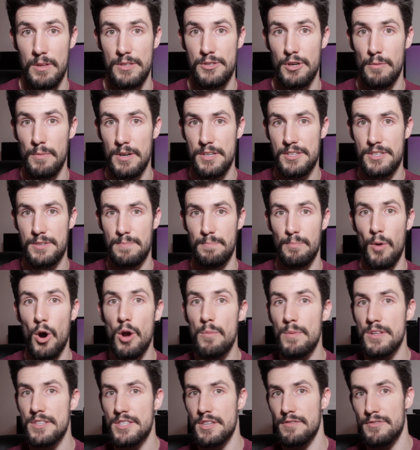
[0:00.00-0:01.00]
There's almost
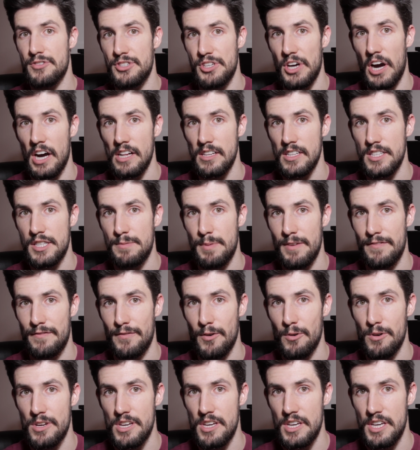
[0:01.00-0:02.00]
moments of silence
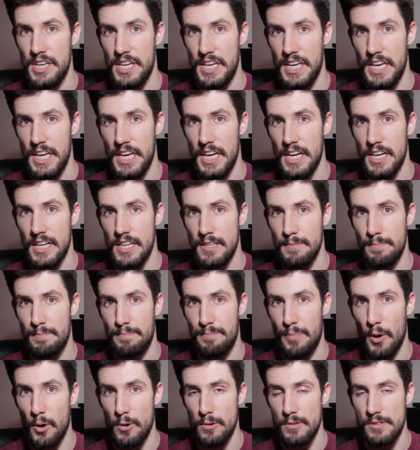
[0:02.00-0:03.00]
before you
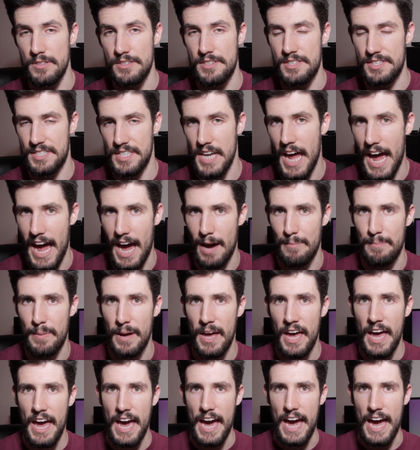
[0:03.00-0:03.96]
hear bone snap,